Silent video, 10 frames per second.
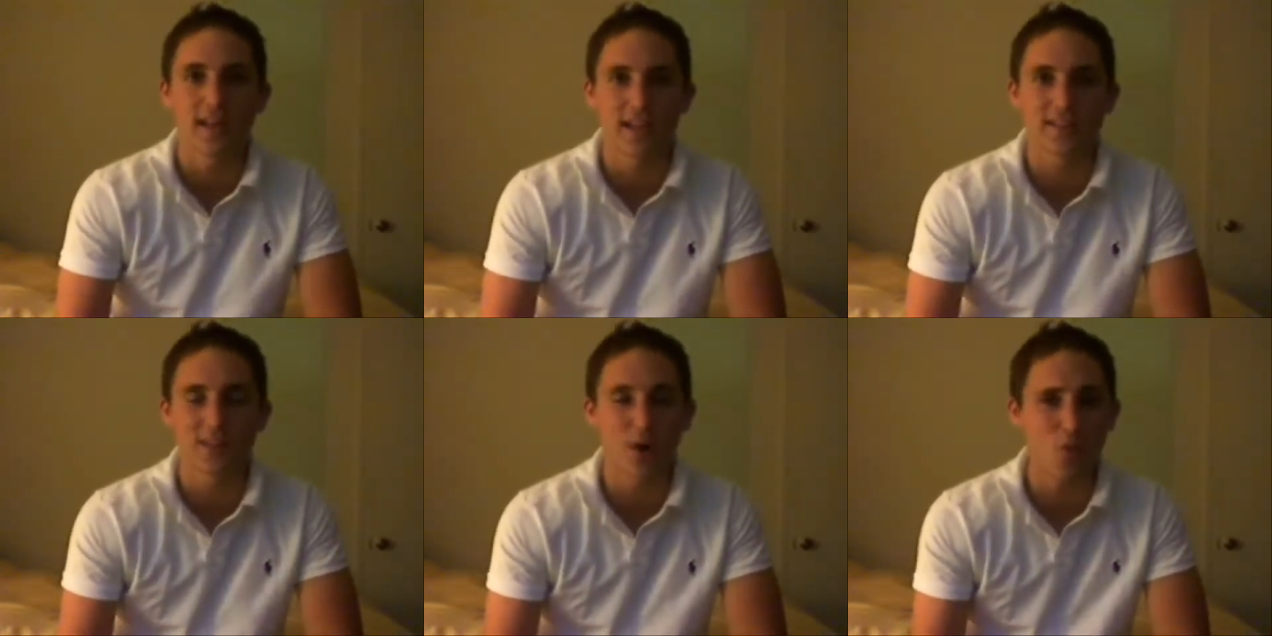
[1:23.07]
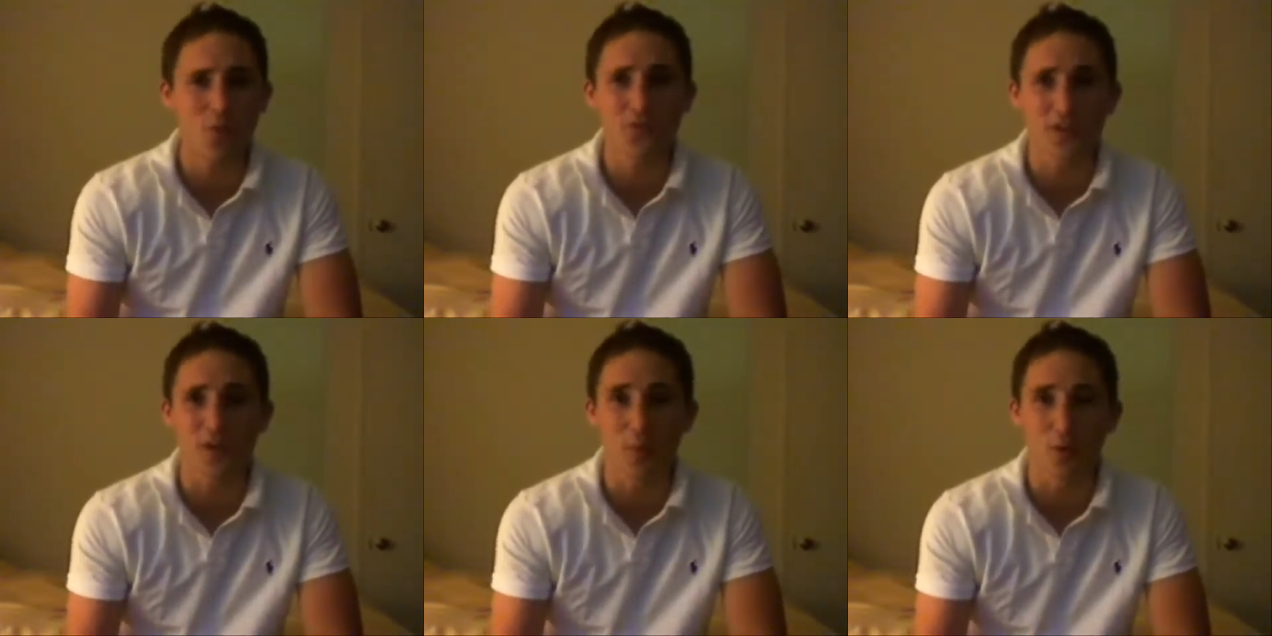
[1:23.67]
It's almost
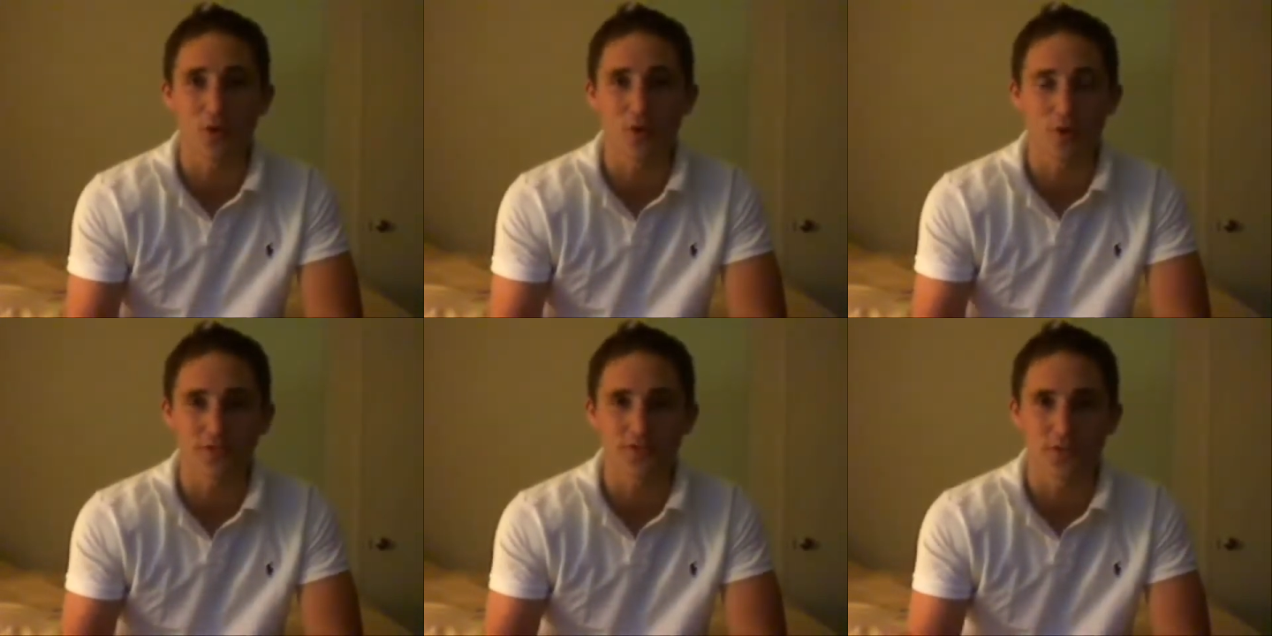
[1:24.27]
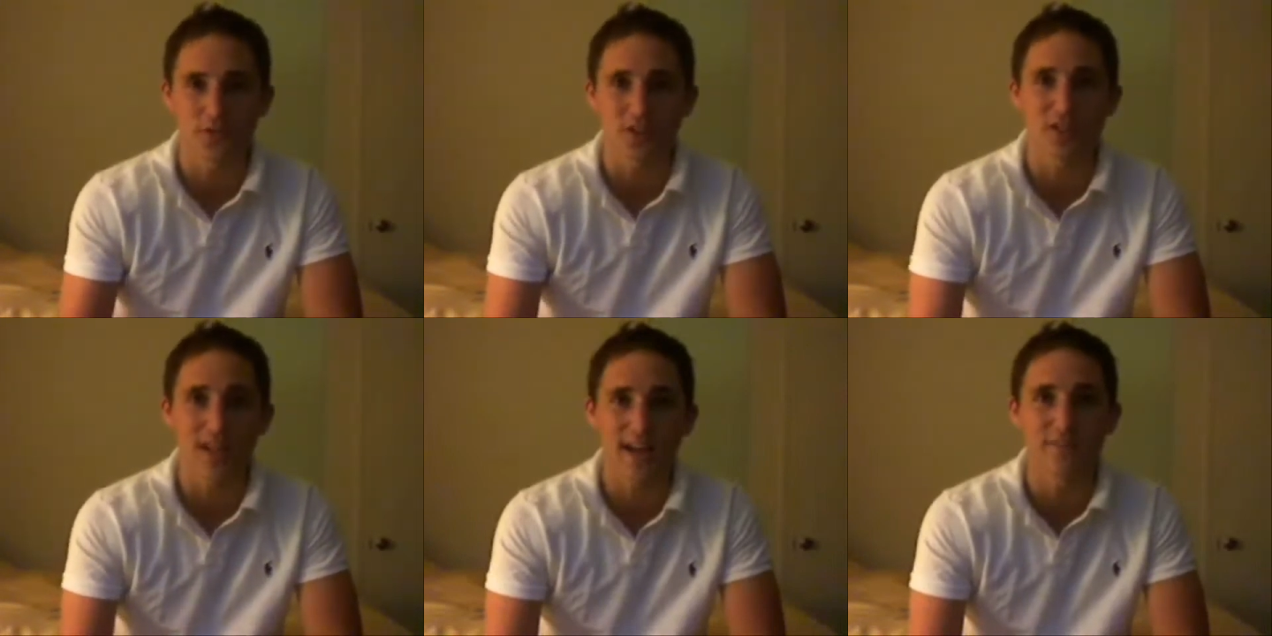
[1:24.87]
like a porno also. There's
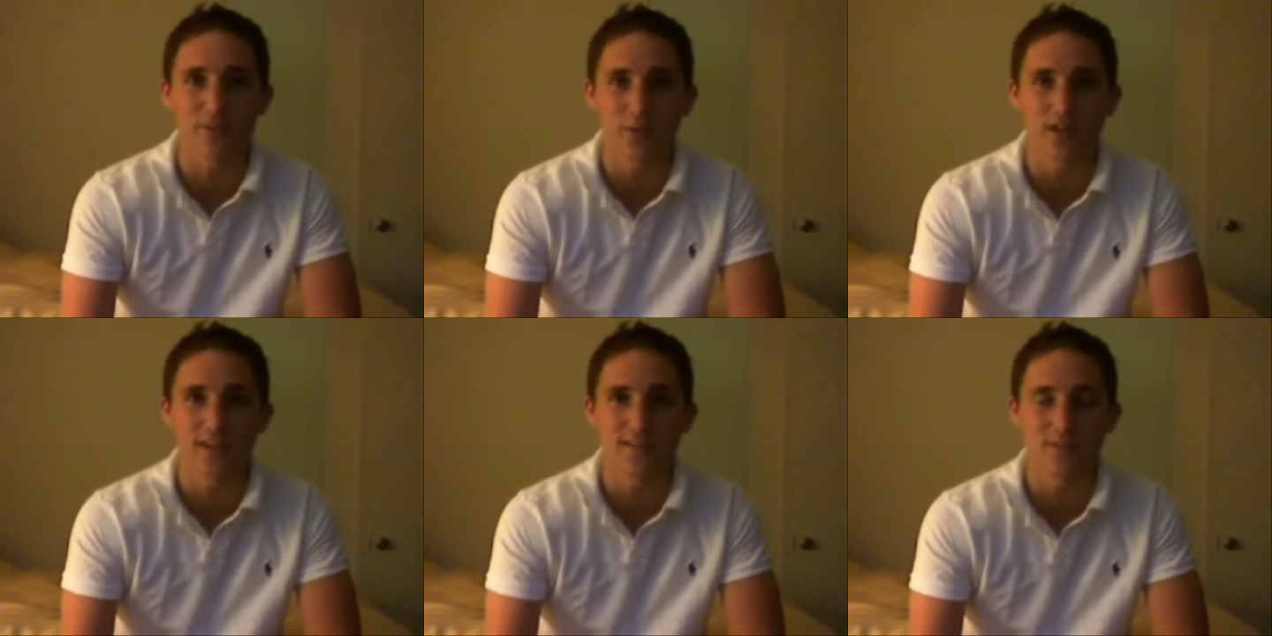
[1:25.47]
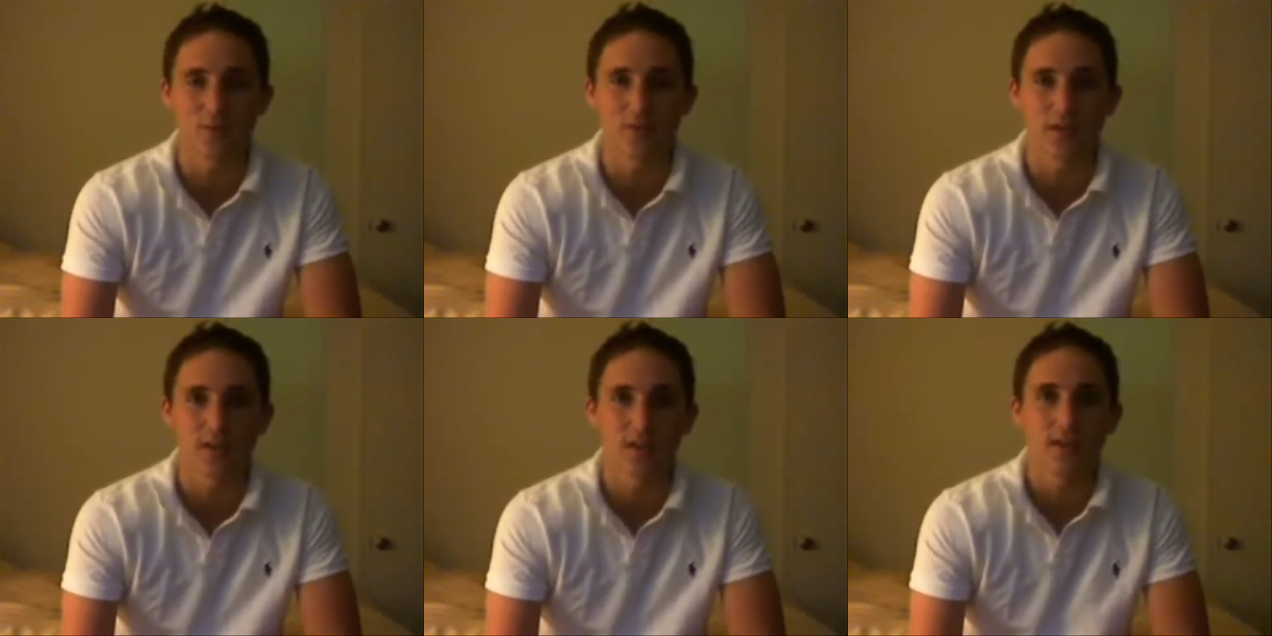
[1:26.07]
a lot of nudity in this movie.